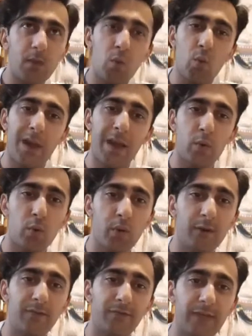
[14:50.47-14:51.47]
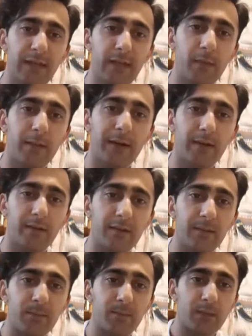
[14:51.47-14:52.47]
wet wood feel about
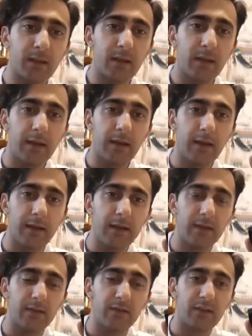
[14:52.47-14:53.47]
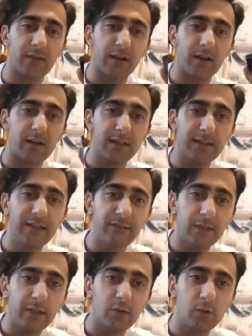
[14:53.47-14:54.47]
it. It's a dark
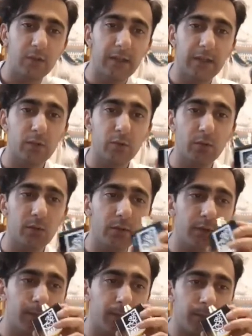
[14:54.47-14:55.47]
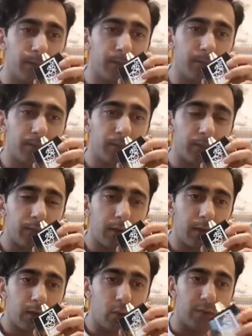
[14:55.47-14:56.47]
leafy green oud,
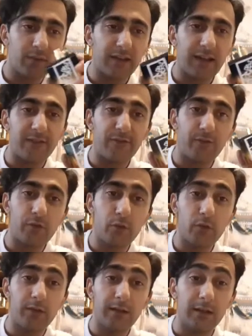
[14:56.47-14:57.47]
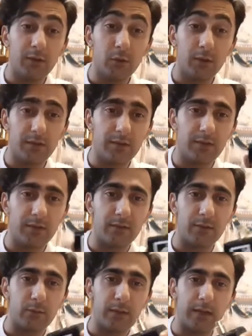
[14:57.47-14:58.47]
with slight fruity nuances
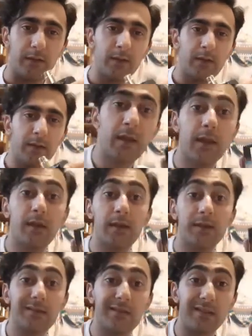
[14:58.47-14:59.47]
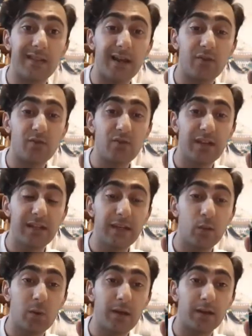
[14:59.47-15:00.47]
as well. So that really
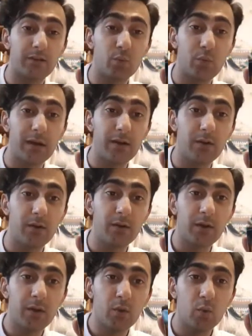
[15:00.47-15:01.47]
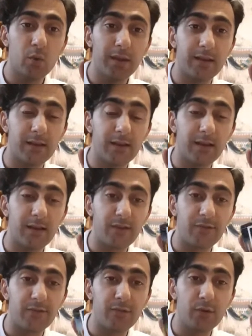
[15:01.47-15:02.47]
works well with the
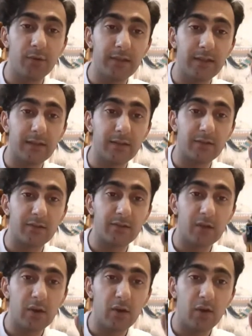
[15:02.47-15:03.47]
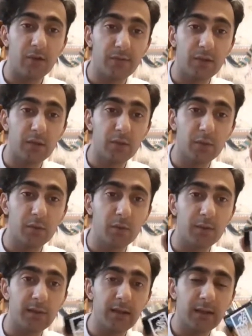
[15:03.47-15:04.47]
fruitiness of the oud,
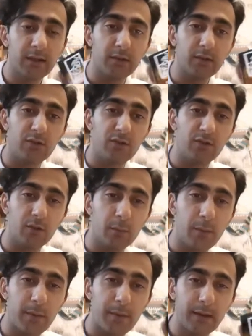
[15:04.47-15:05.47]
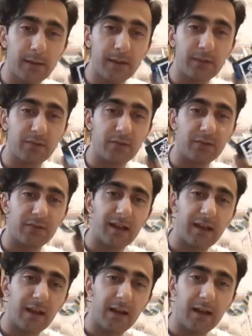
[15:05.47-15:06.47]
those juniper berries and
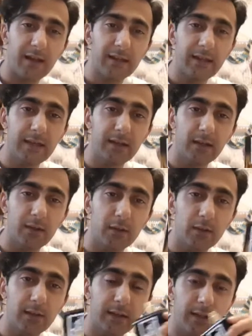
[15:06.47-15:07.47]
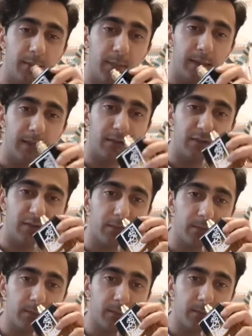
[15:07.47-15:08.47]
slight honey note in the base.
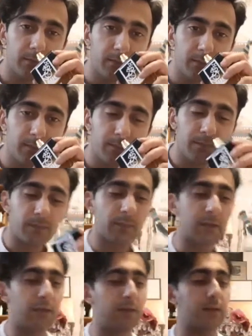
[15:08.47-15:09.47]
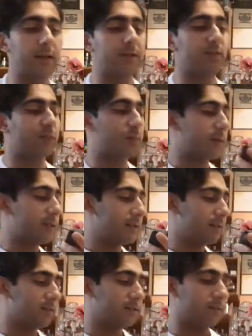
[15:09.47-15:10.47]
So let's spray
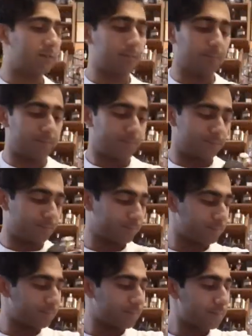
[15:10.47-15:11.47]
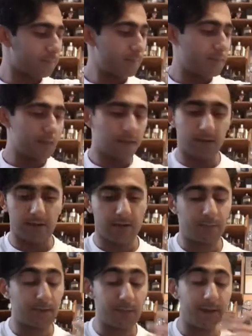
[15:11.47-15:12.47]
this. Oh,
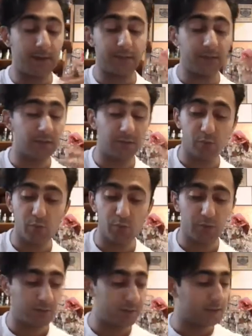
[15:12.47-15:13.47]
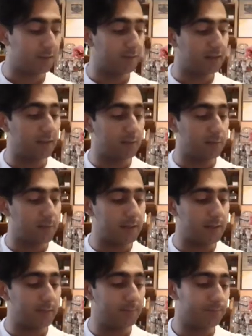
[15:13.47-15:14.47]
my mouth is just watering just thinking about
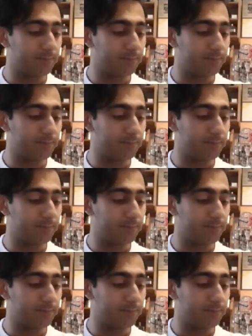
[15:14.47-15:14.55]
it.